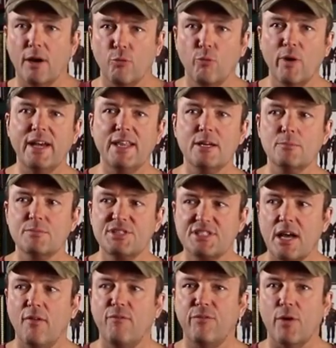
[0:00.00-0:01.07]
Iridium
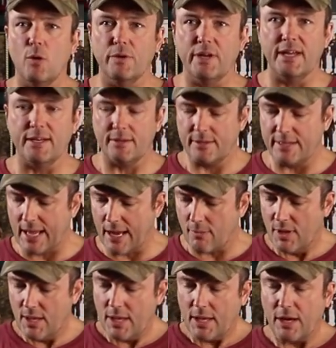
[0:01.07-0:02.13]
cell phone in. Now,